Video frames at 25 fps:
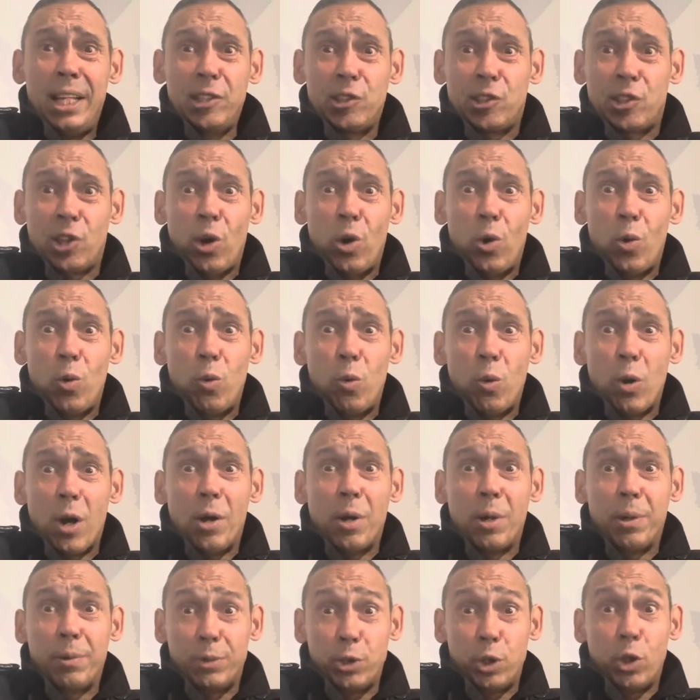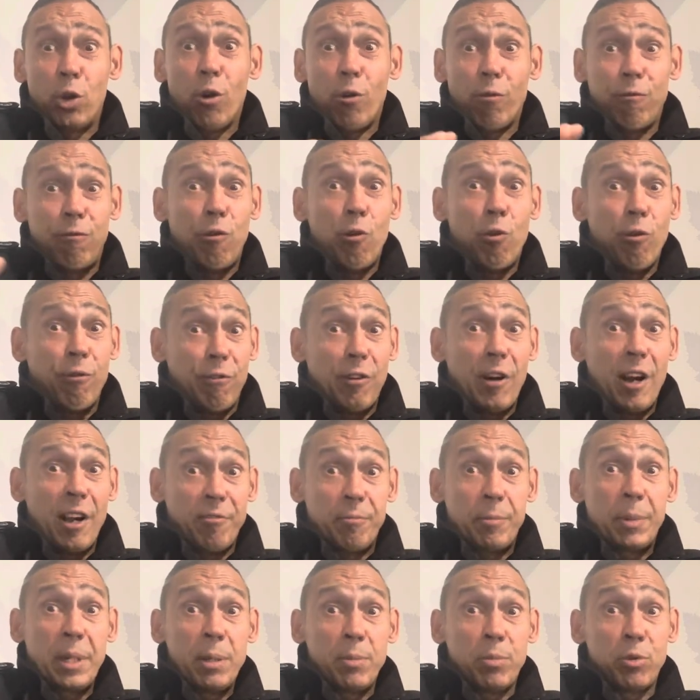So you've got four or five
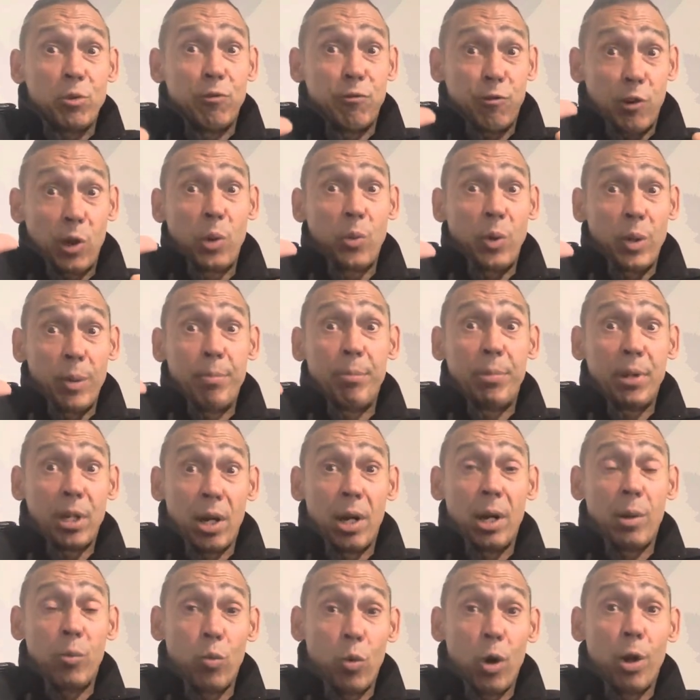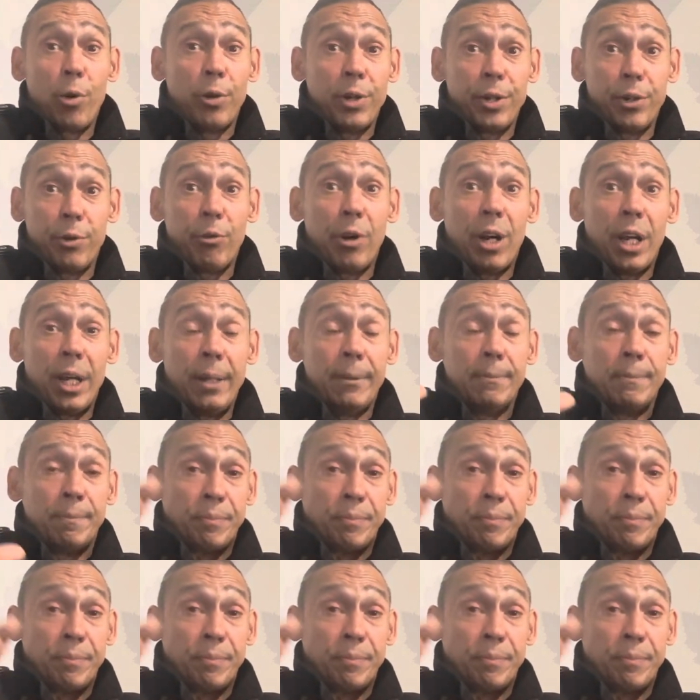people following behind Warren, right?